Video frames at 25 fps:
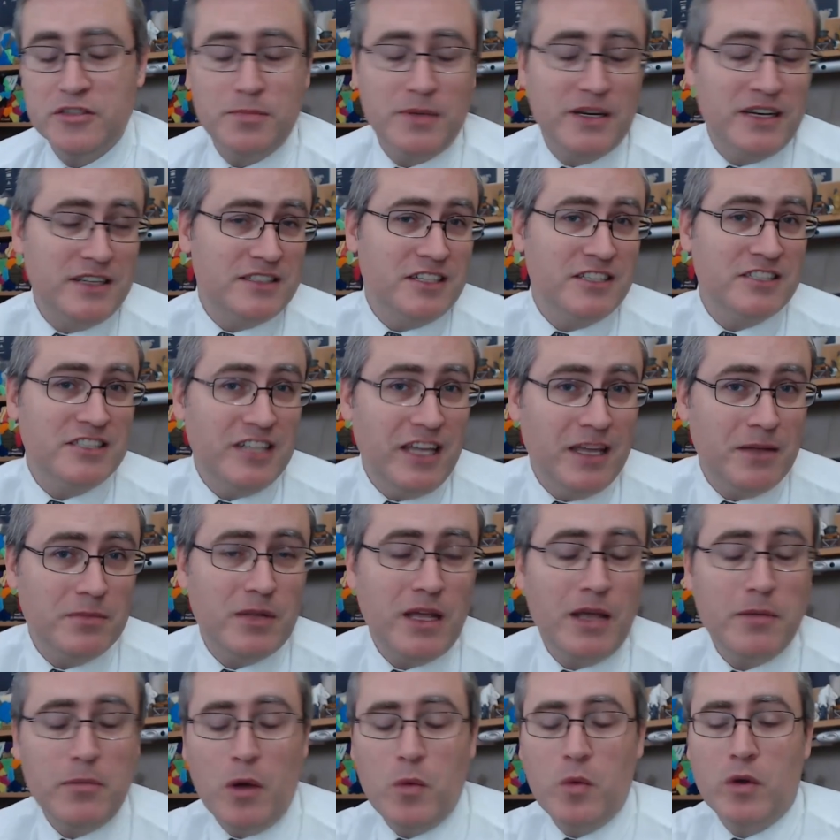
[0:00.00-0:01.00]
but at the same
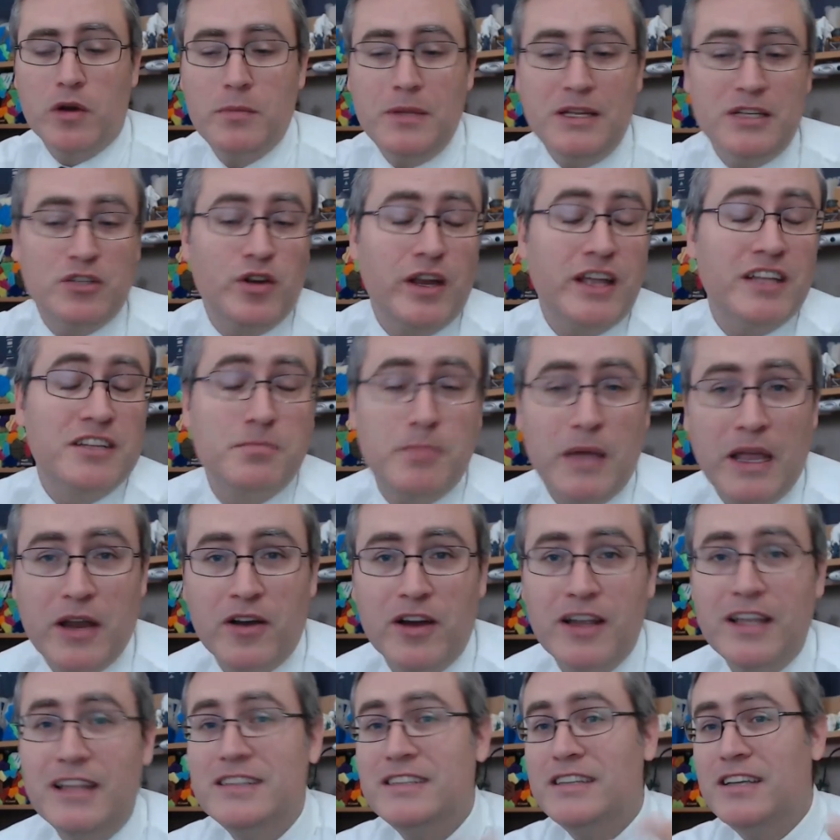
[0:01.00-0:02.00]
time, I want to be
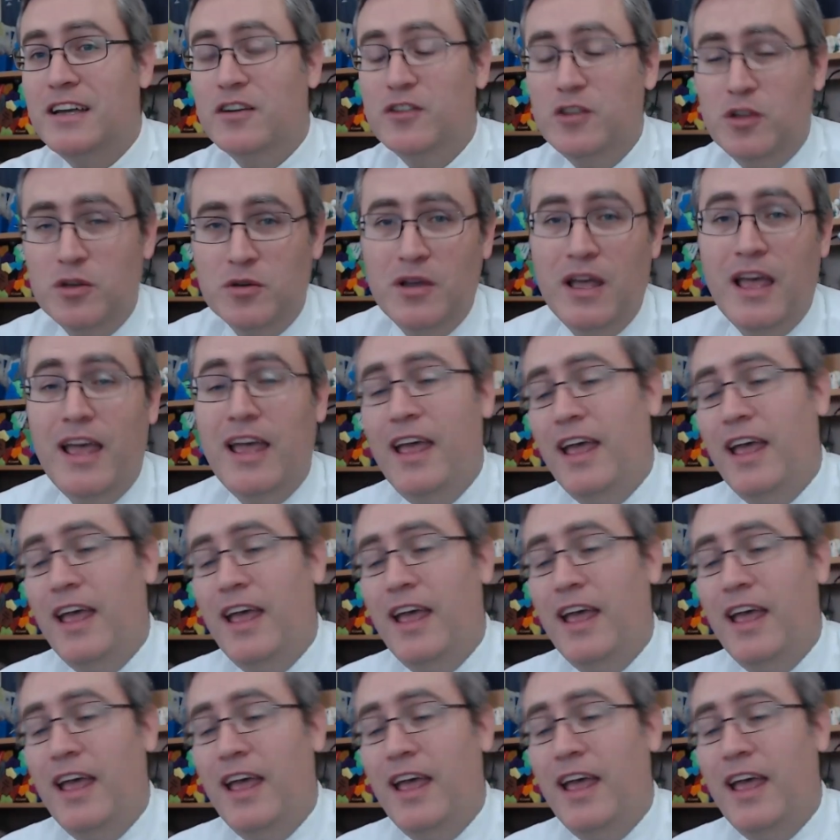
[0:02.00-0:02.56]
transparent and tell you.